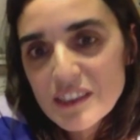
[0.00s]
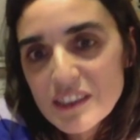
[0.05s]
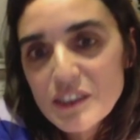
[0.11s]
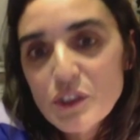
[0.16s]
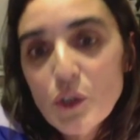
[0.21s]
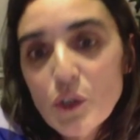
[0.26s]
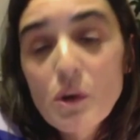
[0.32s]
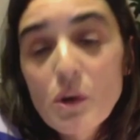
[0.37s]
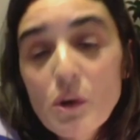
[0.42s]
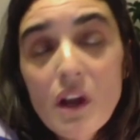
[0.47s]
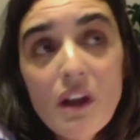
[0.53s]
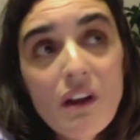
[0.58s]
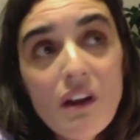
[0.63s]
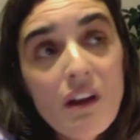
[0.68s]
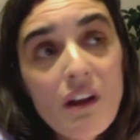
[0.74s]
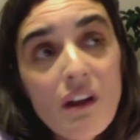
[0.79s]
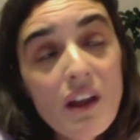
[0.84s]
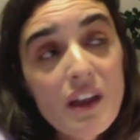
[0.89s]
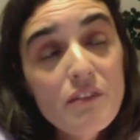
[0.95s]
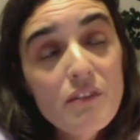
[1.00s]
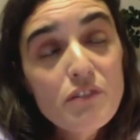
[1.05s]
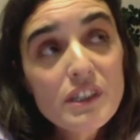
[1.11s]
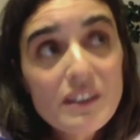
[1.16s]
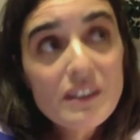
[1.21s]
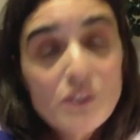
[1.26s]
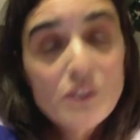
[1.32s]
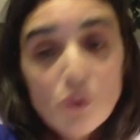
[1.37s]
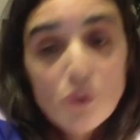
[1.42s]
So if we
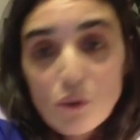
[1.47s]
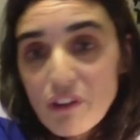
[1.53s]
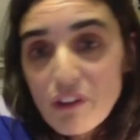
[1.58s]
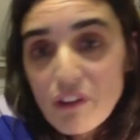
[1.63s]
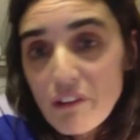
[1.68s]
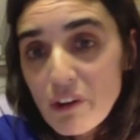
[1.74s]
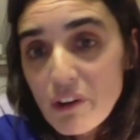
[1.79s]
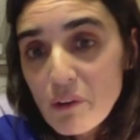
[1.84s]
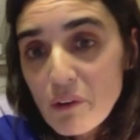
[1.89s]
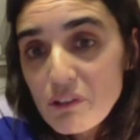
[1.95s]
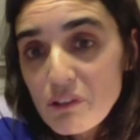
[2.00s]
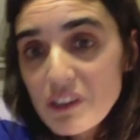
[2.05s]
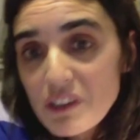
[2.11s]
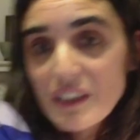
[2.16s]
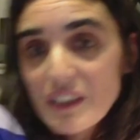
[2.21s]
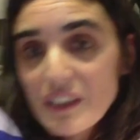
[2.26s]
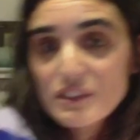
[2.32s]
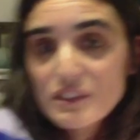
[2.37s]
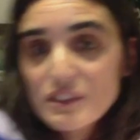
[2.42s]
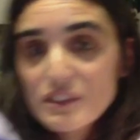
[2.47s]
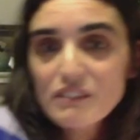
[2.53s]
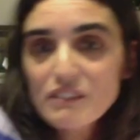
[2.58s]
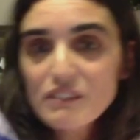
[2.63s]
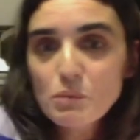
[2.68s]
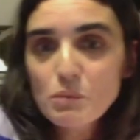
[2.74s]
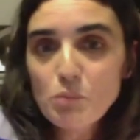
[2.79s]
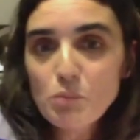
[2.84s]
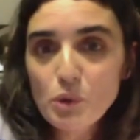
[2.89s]
then talk very concretely of
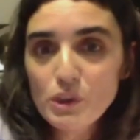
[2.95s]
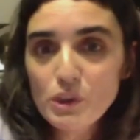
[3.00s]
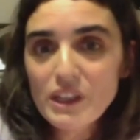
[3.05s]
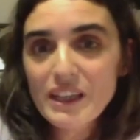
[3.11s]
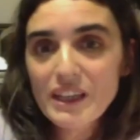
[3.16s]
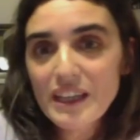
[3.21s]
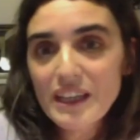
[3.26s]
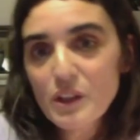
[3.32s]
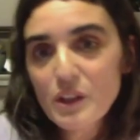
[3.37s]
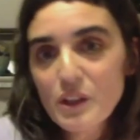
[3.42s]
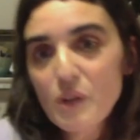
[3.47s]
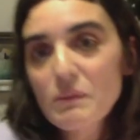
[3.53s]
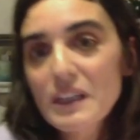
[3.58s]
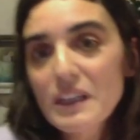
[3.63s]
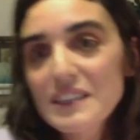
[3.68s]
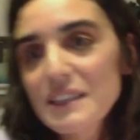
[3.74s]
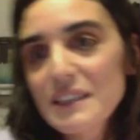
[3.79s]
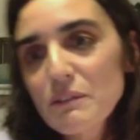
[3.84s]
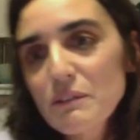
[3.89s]
self-supporting economics,